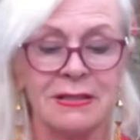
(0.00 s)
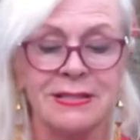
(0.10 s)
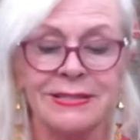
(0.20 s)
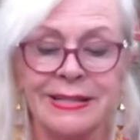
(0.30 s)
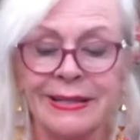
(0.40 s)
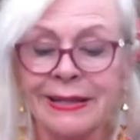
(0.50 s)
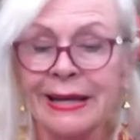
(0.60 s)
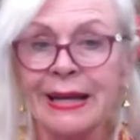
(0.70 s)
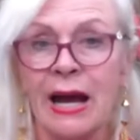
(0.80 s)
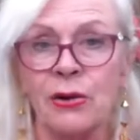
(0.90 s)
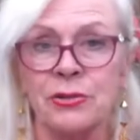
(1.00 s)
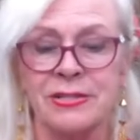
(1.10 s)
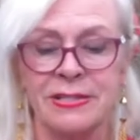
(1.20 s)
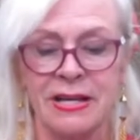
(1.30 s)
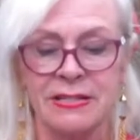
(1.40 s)
stealing our
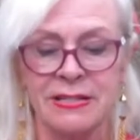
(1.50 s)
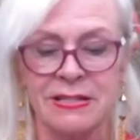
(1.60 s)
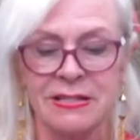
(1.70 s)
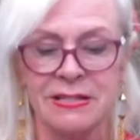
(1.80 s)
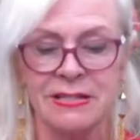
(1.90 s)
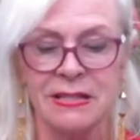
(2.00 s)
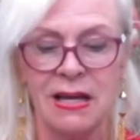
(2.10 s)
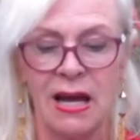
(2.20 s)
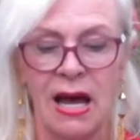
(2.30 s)
senses,